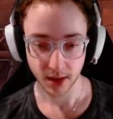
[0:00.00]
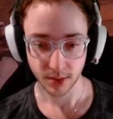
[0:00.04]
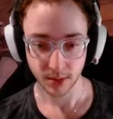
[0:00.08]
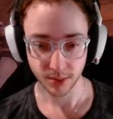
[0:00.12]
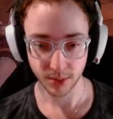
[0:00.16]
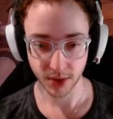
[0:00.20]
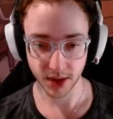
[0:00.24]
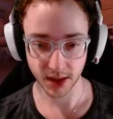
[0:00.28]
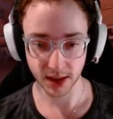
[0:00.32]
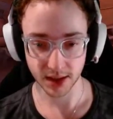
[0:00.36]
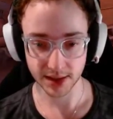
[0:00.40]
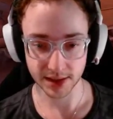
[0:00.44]

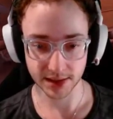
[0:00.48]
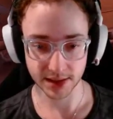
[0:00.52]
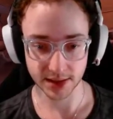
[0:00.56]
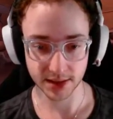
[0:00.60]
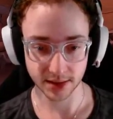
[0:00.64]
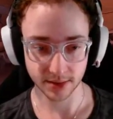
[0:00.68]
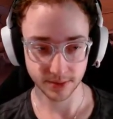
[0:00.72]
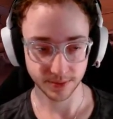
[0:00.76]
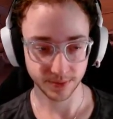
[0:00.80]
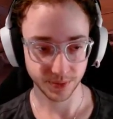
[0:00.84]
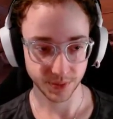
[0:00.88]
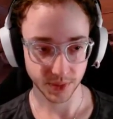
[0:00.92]

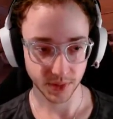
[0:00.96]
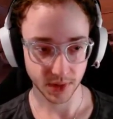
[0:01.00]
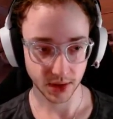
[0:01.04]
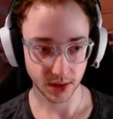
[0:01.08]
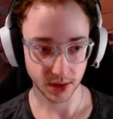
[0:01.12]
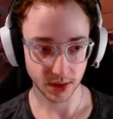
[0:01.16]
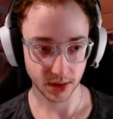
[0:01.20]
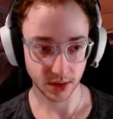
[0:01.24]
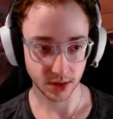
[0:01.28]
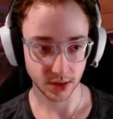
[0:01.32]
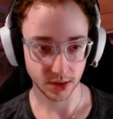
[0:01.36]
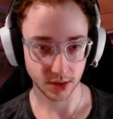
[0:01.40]
because
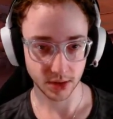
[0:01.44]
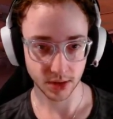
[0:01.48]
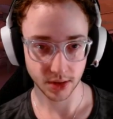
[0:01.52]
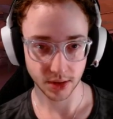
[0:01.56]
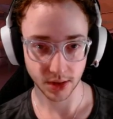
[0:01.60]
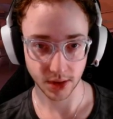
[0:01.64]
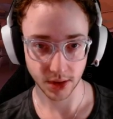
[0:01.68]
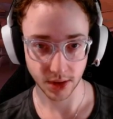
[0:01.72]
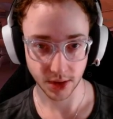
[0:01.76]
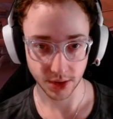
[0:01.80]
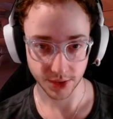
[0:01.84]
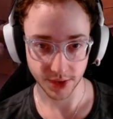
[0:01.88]
you're
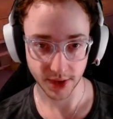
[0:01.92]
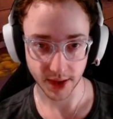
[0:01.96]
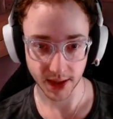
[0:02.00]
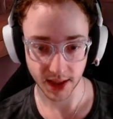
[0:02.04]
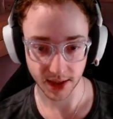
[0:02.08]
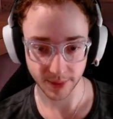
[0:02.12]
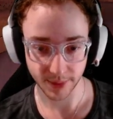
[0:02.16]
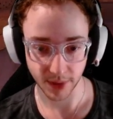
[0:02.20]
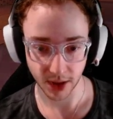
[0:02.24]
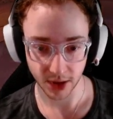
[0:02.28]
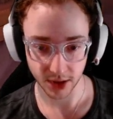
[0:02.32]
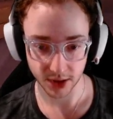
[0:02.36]

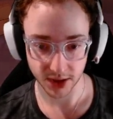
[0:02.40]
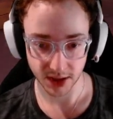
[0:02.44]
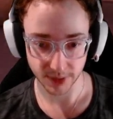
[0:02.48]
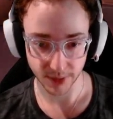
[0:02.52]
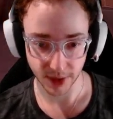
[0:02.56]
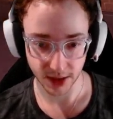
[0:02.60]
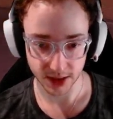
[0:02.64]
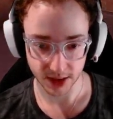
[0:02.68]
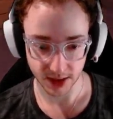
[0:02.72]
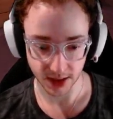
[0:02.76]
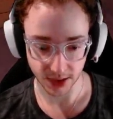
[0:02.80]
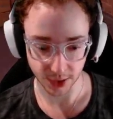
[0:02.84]
thinking about your
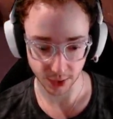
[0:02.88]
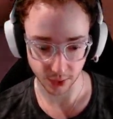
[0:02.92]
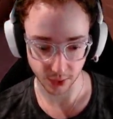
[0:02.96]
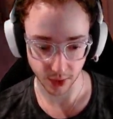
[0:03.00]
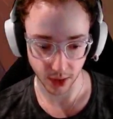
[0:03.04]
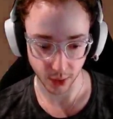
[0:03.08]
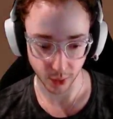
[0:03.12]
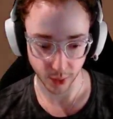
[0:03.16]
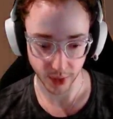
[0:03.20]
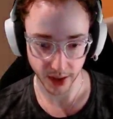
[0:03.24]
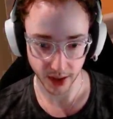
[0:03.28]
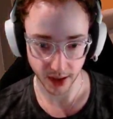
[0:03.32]
teammates in the
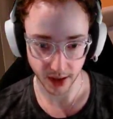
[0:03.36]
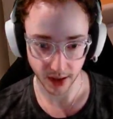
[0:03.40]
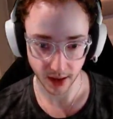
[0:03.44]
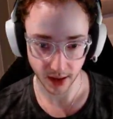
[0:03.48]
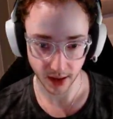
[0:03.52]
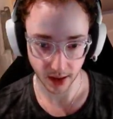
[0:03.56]
wrong way.